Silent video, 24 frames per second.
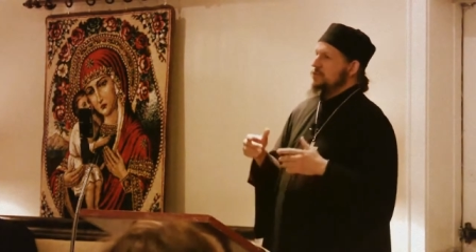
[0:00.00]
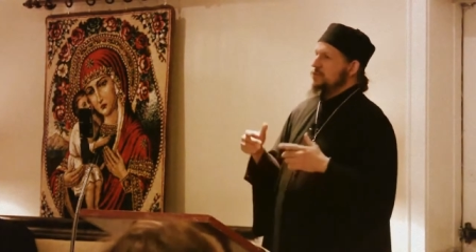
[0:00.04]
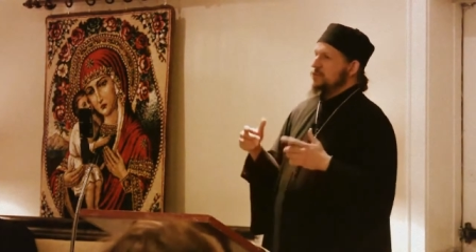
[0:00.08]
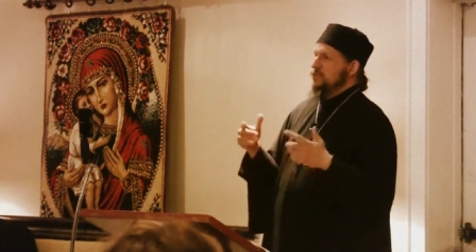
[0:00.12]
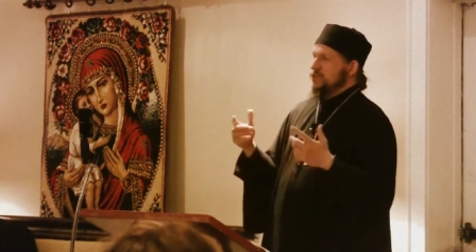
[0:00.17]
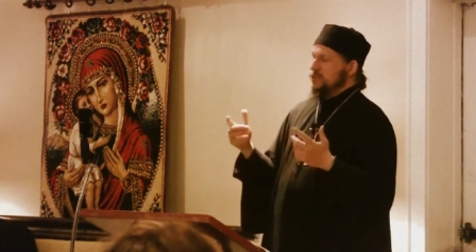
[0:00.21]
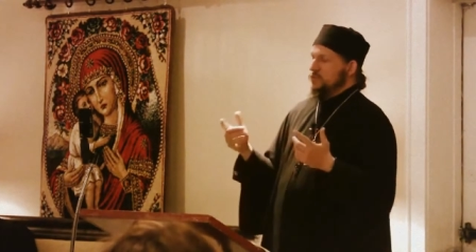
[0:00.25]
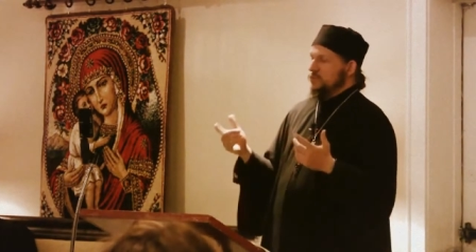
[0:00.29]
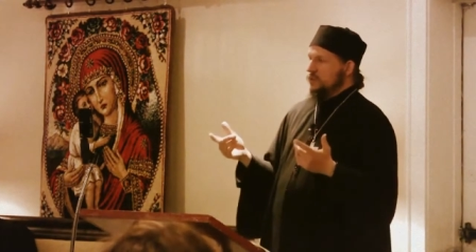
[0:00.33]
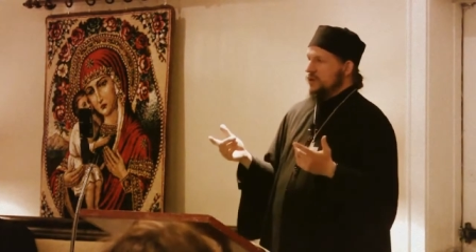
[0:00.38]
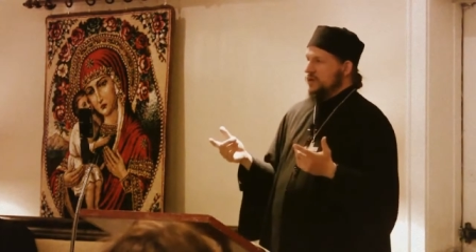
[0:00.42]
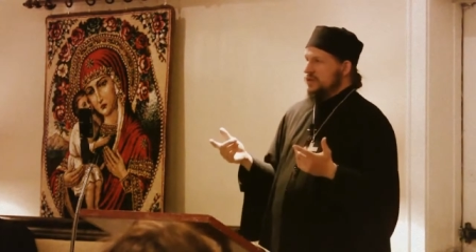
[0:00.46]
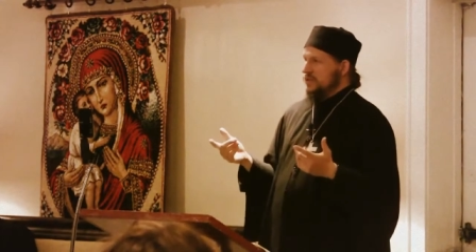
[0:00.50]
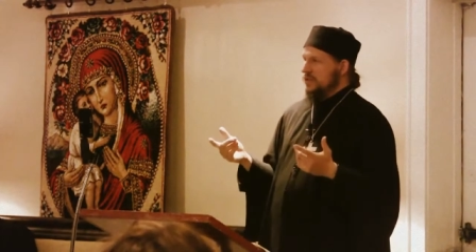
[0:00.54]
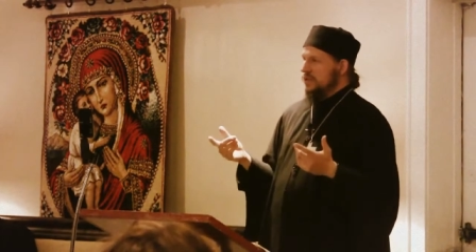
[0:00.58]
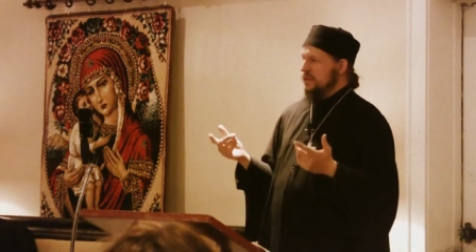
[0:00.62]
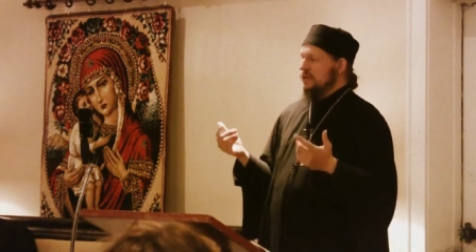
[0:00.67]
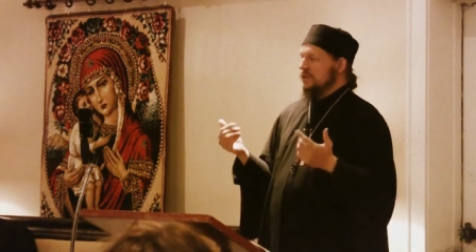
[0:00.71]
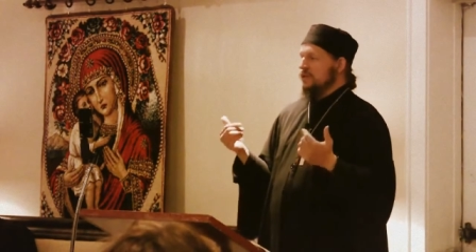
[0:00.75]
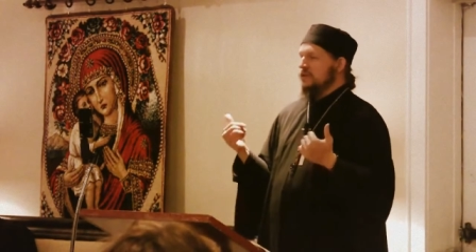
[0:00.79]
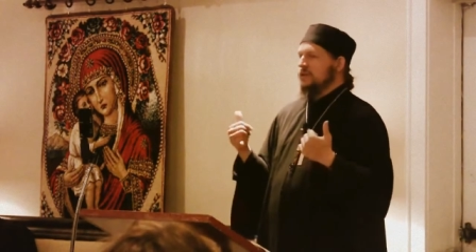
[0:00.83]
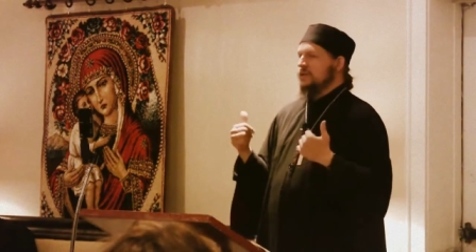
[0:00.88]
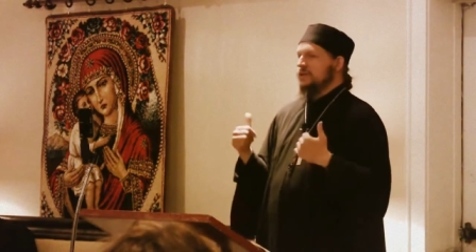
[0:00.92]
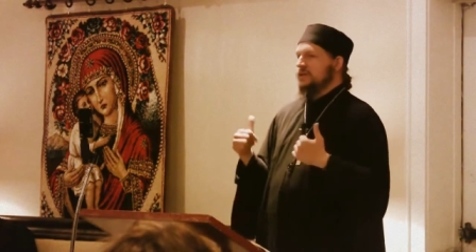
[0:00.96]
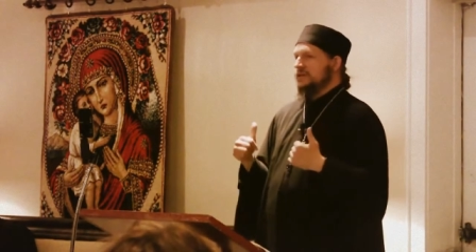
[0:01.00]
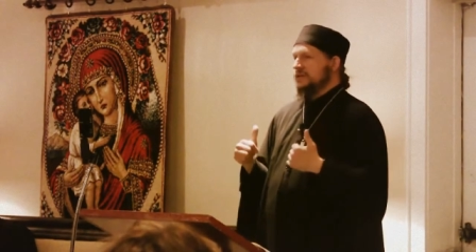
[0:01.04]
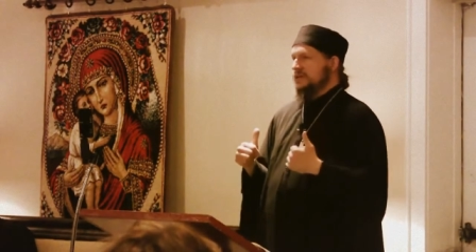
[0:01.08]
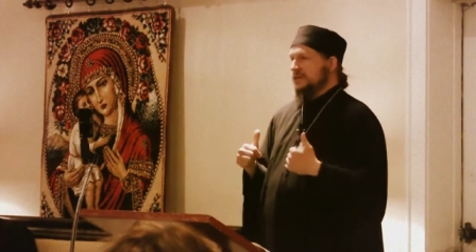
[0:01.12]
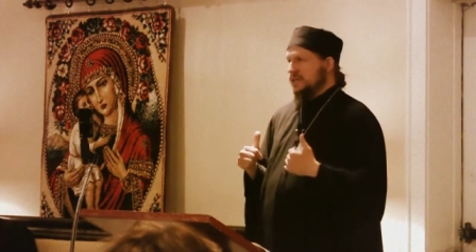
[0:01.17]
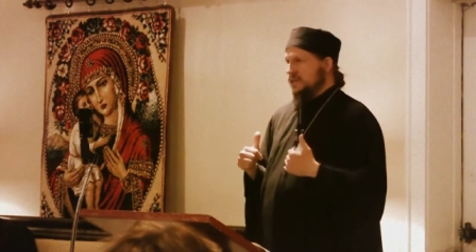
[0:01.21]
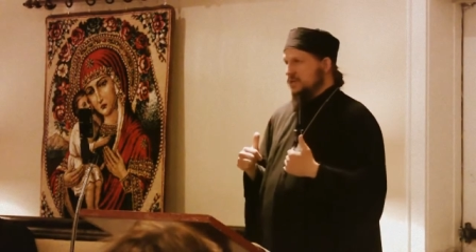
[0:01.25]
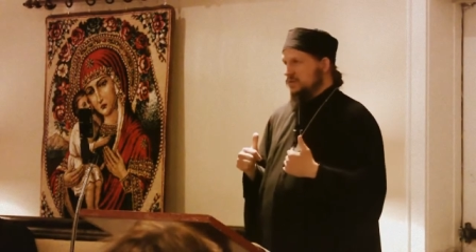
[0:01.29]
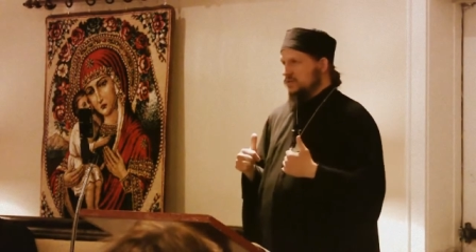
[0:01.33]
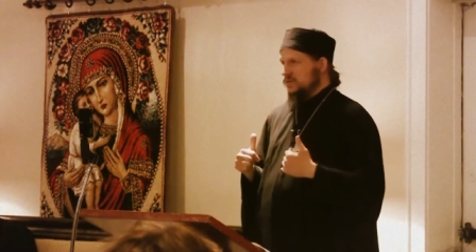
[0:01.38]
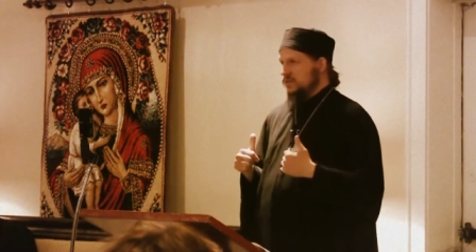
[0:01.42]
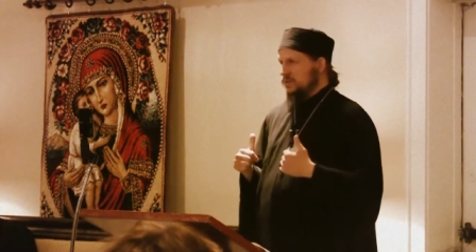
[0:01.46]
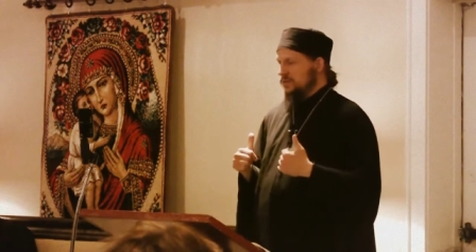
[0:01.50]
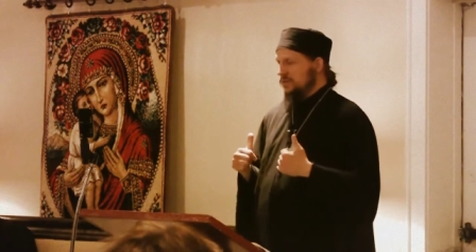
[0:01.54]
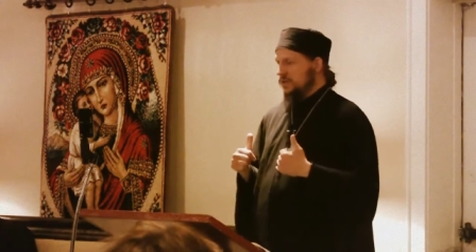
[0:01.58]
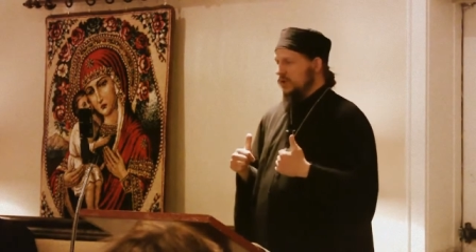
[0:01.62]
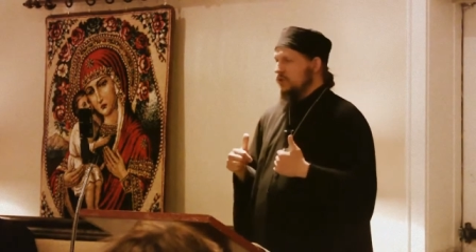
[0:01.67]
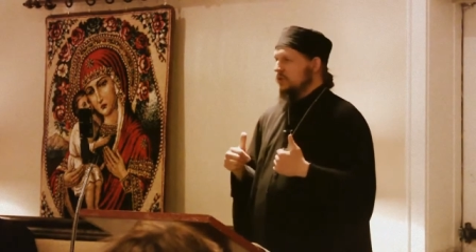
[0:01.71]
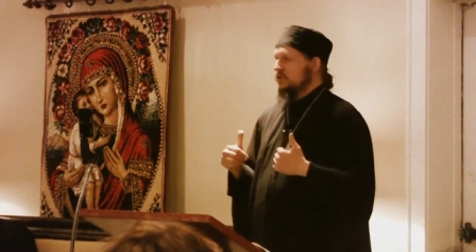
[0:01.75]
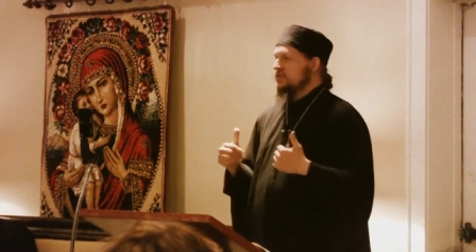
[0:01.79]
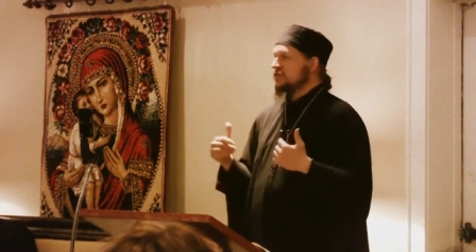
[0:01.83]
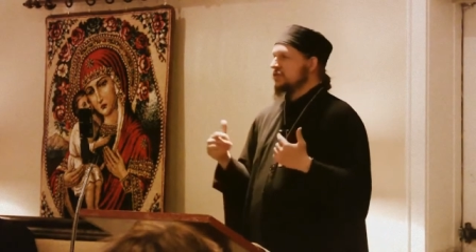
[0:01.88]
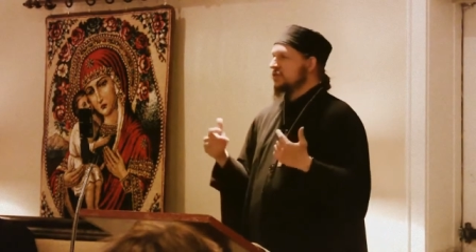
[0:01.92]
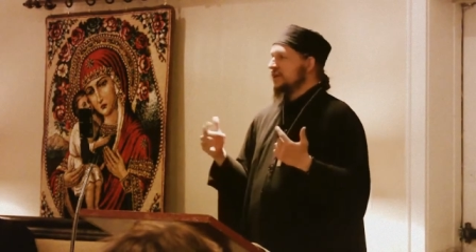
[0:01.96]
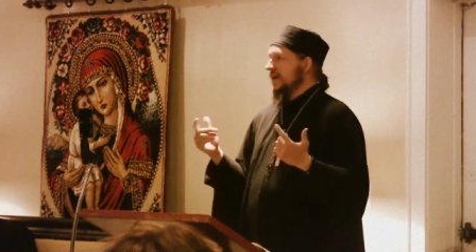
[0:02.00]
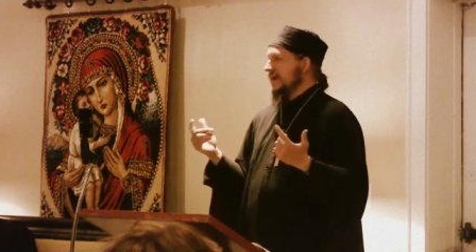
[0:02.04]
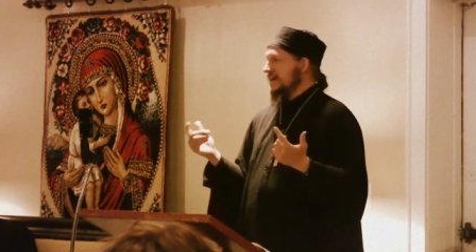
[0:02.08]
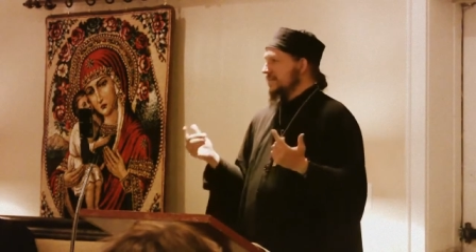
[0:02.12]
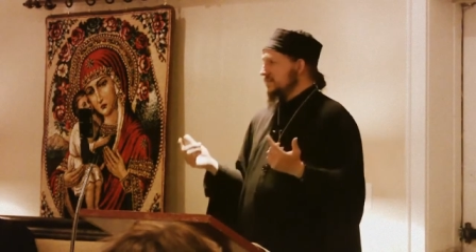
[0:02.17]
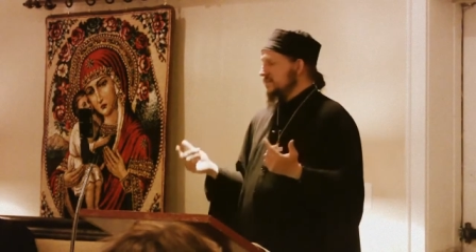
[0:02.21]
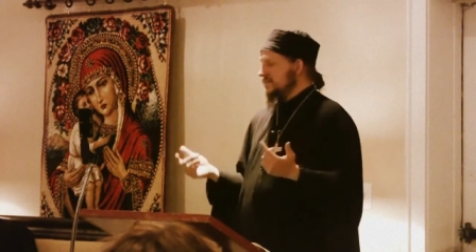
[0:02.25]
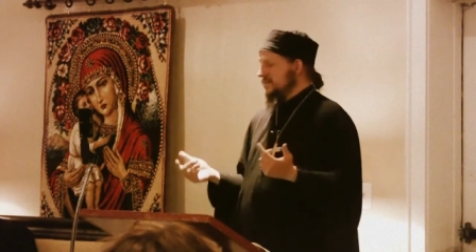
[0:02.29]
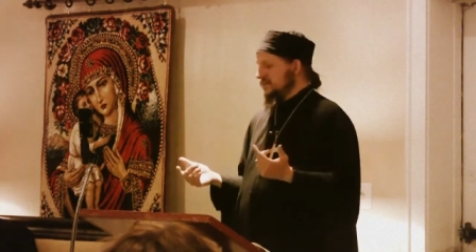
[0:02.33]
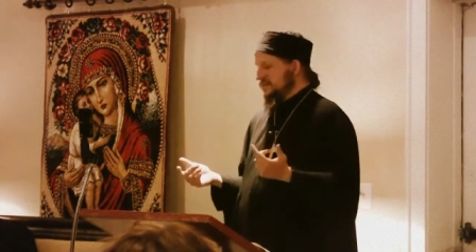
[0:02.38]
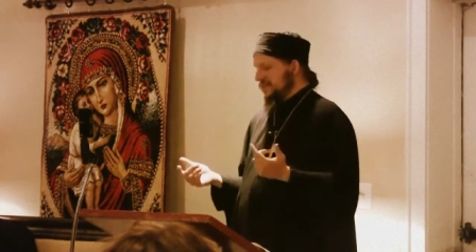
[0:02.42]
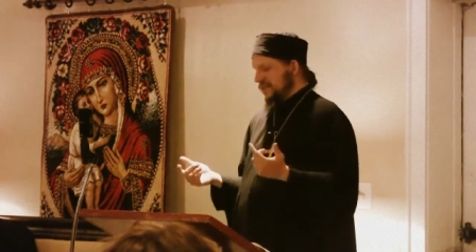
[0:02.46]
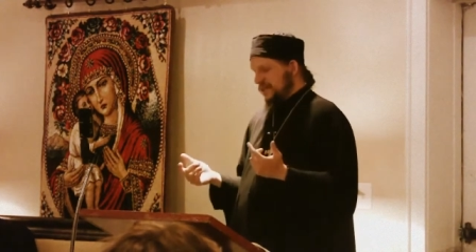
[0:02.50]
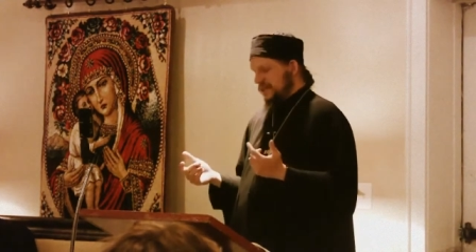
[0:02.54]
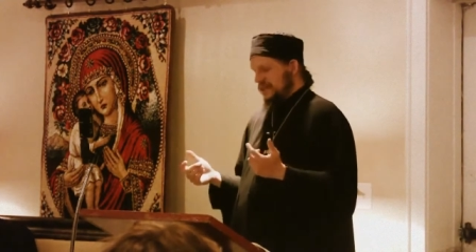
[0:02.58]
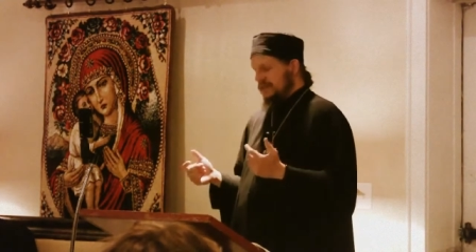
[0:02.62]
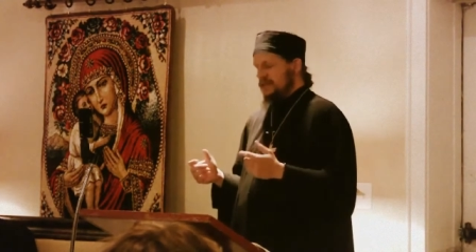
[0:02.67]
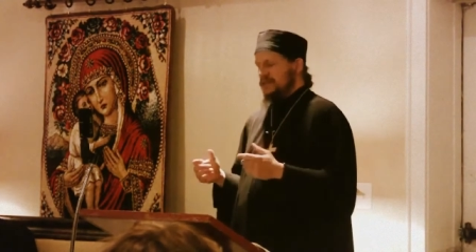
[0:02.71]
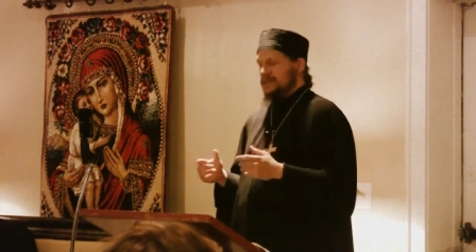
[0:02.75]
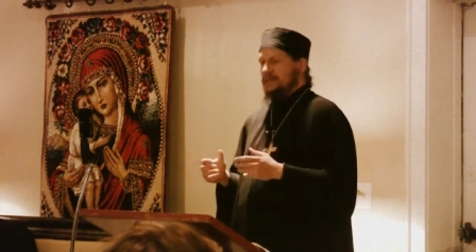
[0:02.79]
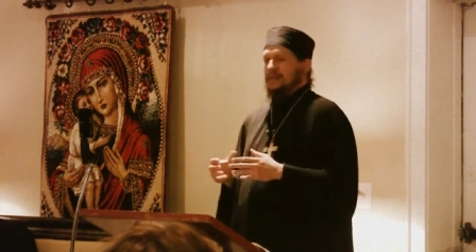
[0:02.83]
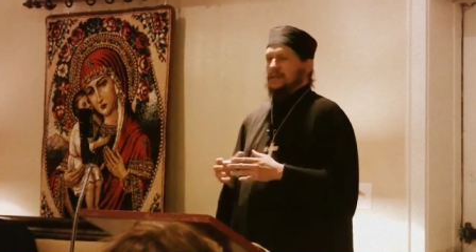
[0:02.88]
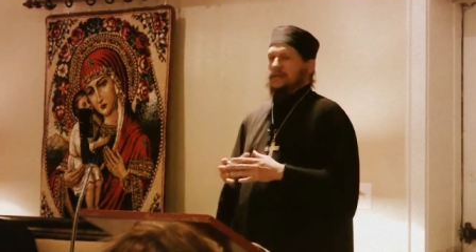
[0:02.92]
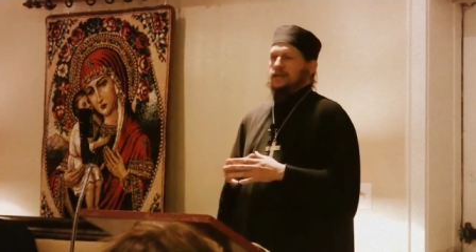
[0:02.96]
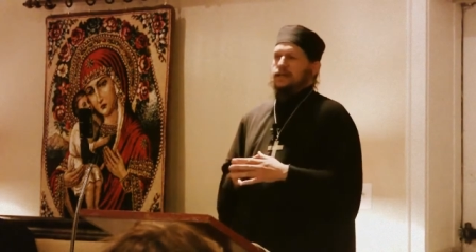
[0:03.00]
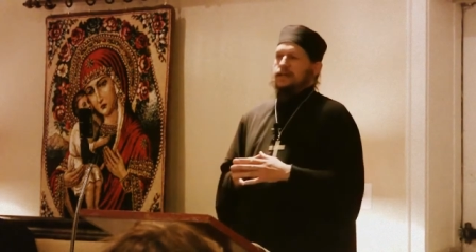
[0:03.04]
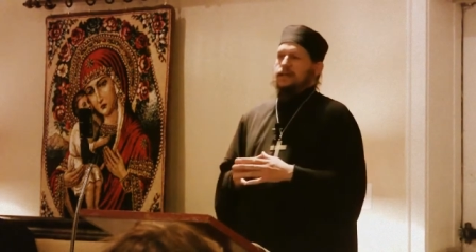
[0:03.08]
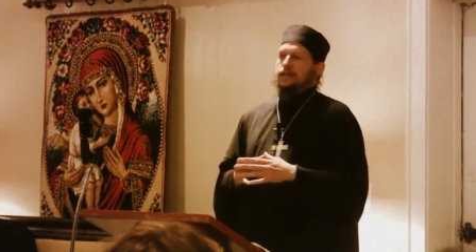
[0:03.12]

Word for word: and within one year he would repose, as he did,